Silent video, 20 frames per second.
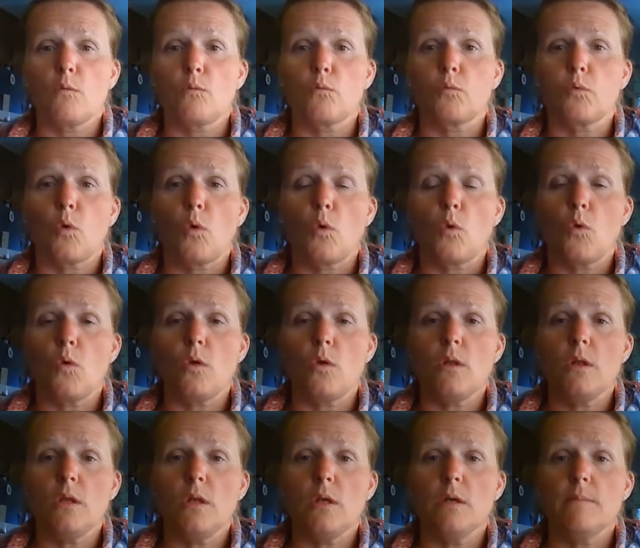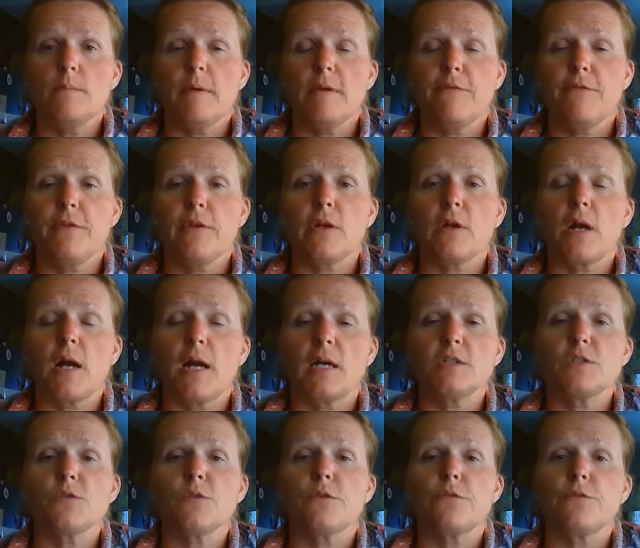roll my finger
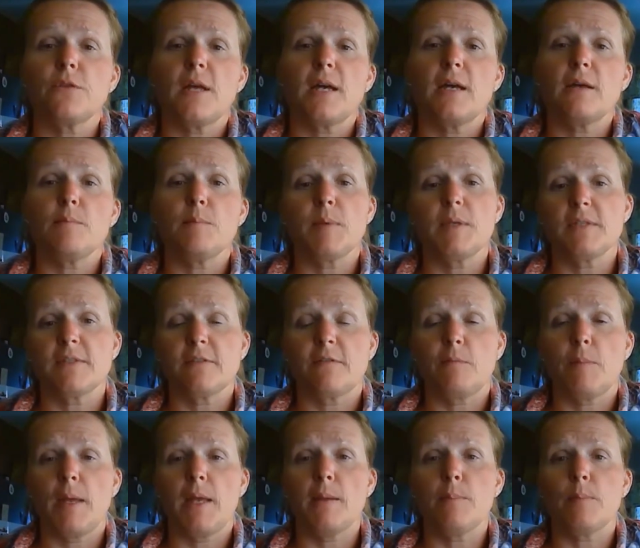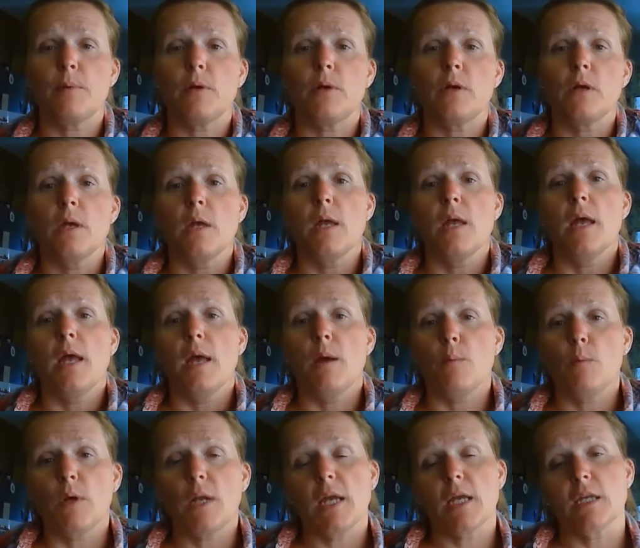onto a flat piece of paper, and
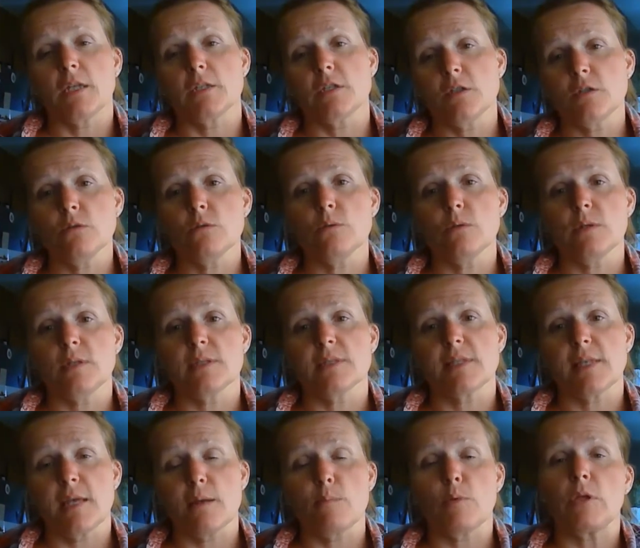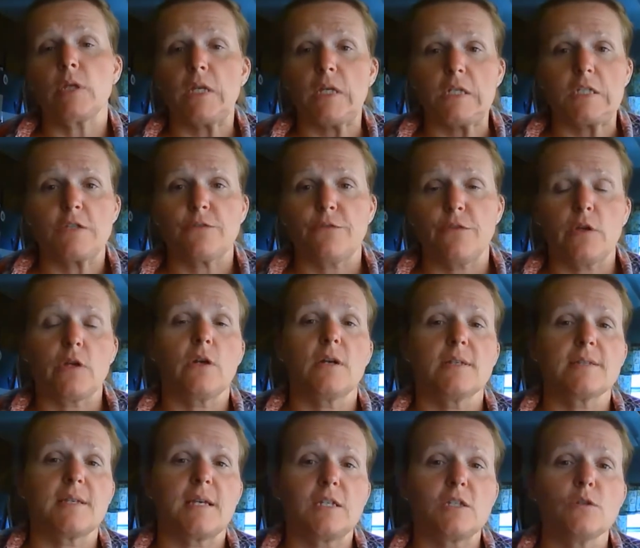what I could do is label each finger
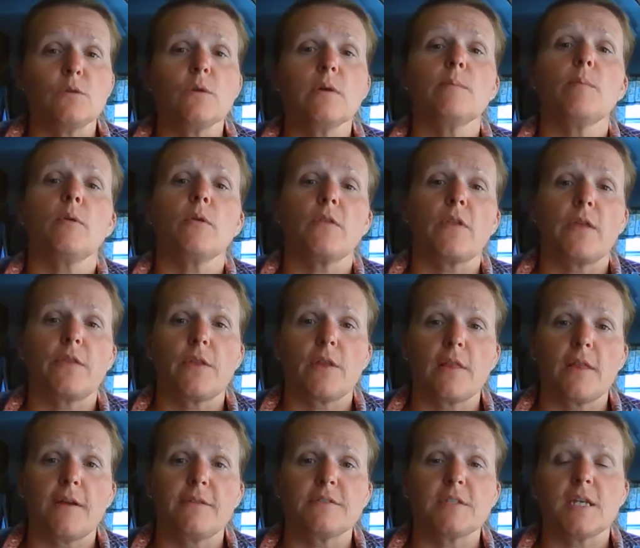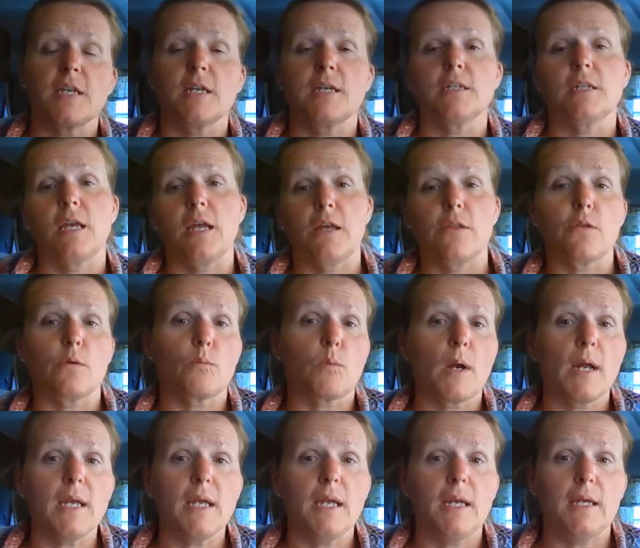as I do it, both on the left hand and the
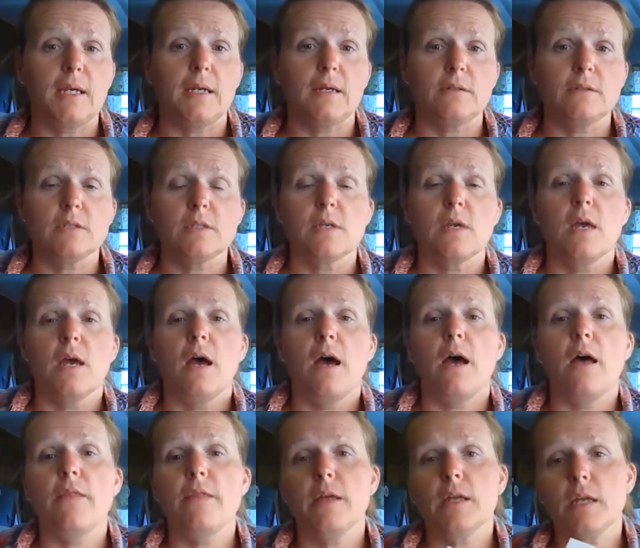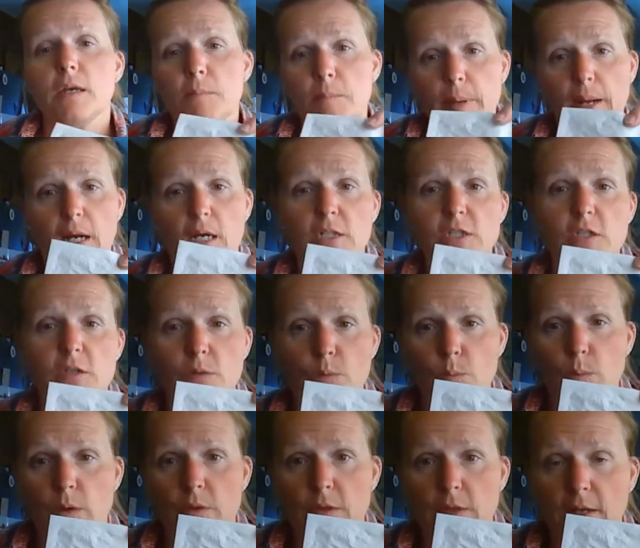right hand, and then compare to the
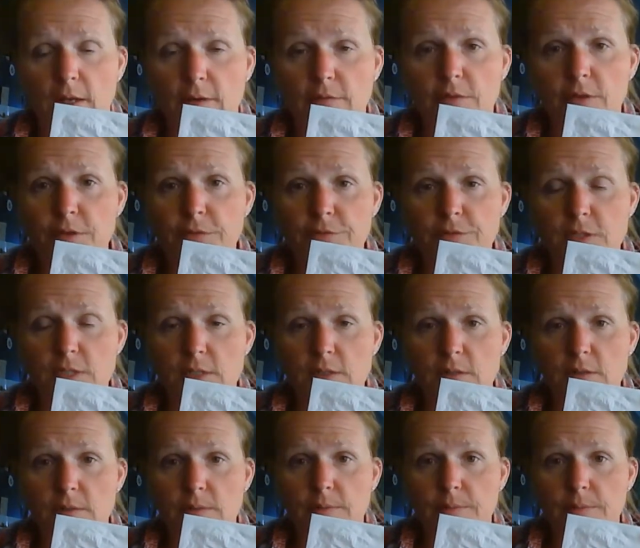one that I lifted.